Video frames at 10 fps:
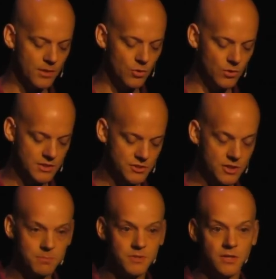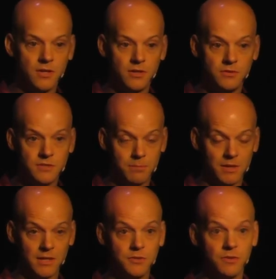your interpreter, you
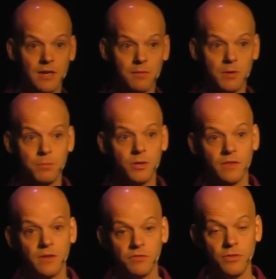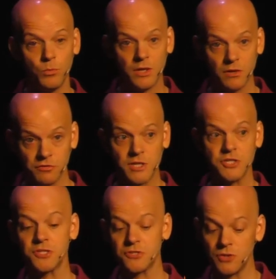typically do that by putting things in the Windows
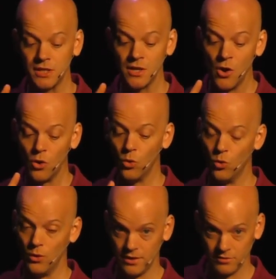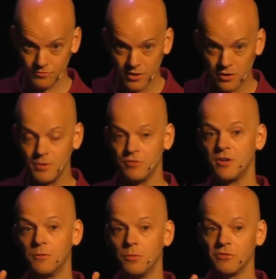registry or in environment
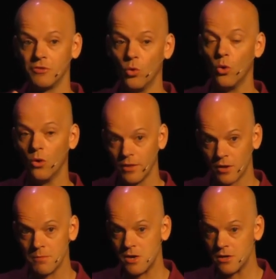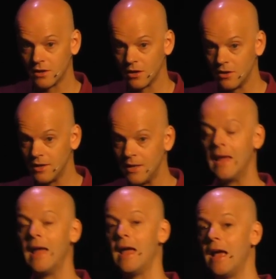variables or on the command line,
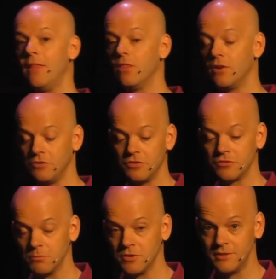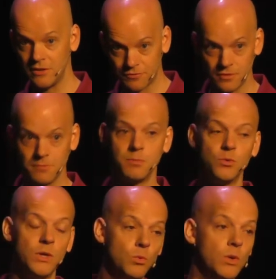and those systems are different
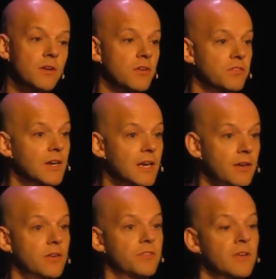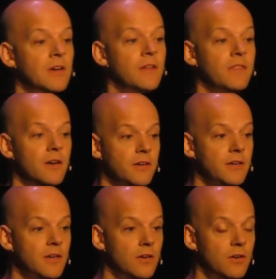between Windows and Linux. The
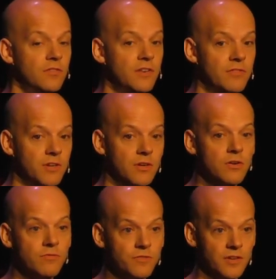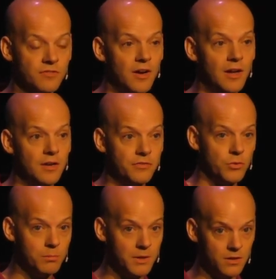idea of having a config file is
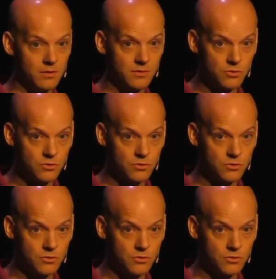it will be a